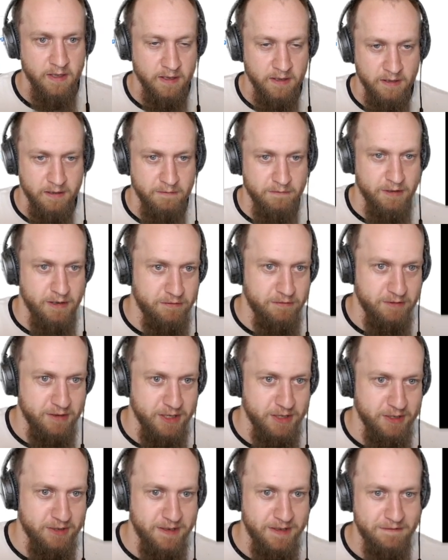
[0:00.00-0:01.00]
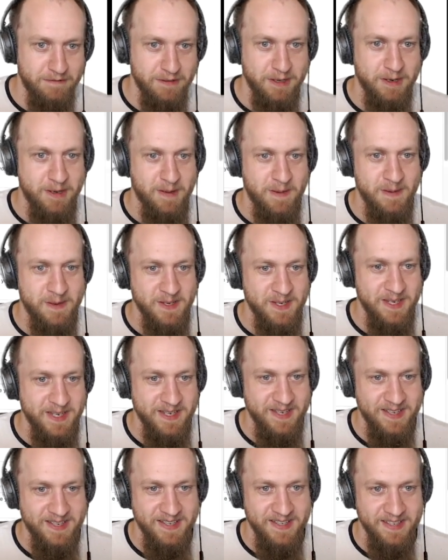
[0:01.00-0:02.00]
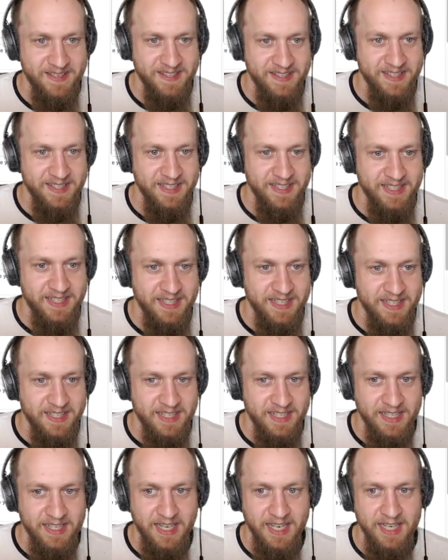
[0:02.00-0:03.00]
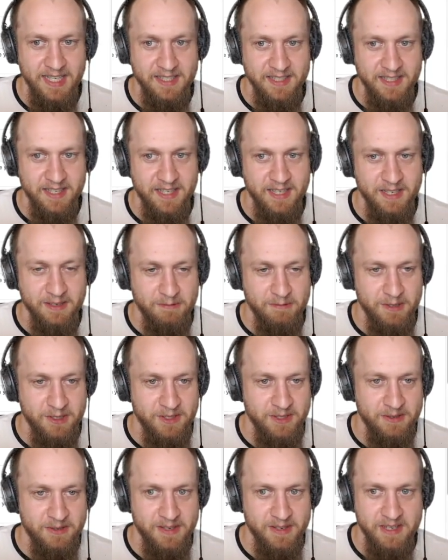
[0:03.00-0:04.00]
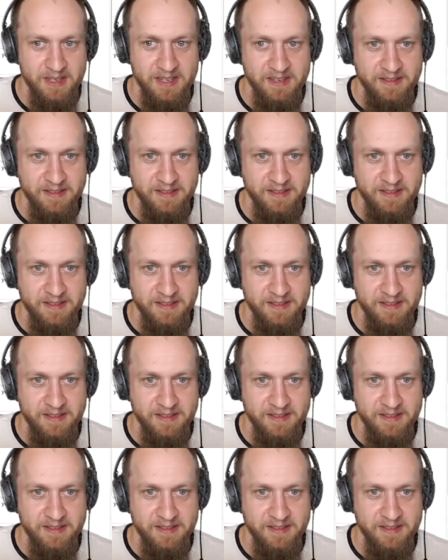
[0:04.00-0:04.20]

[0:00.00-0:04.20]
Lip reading: Feel free to leave a comment here. iceant was only